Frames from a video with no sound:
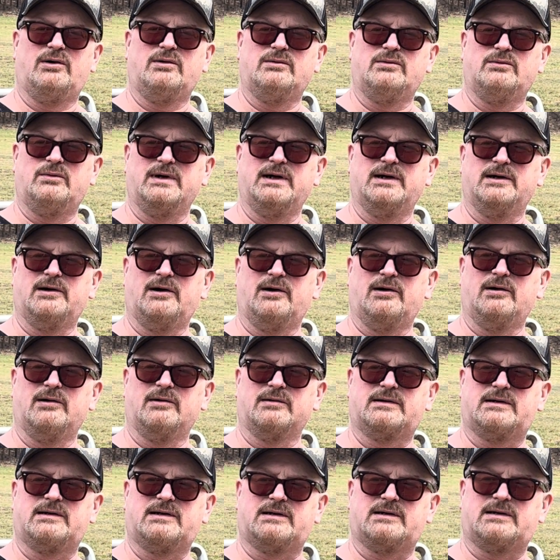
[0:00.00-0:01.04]
We are
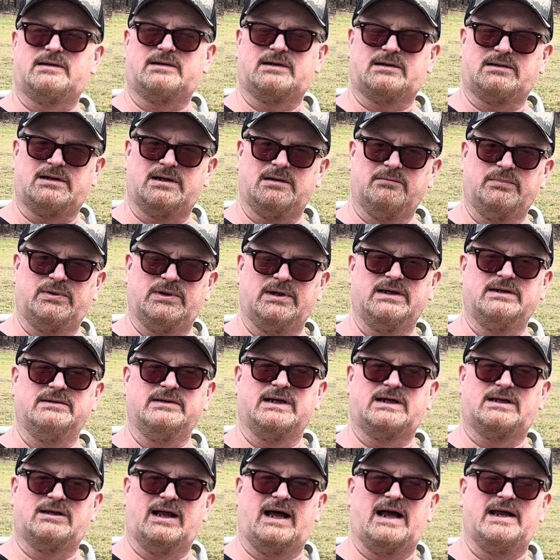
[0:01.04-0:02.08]
completely
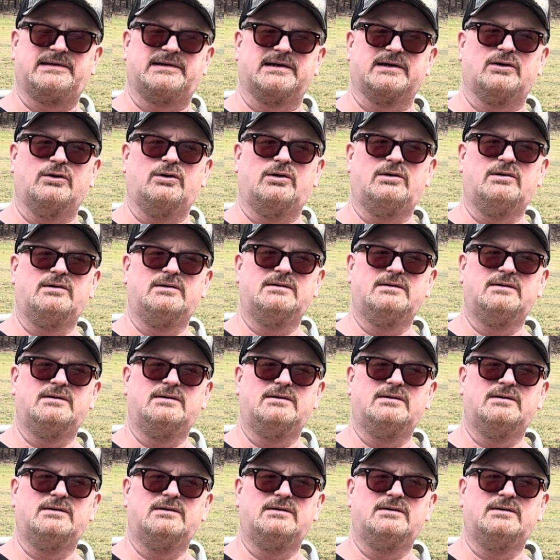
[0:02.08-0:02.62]
classical.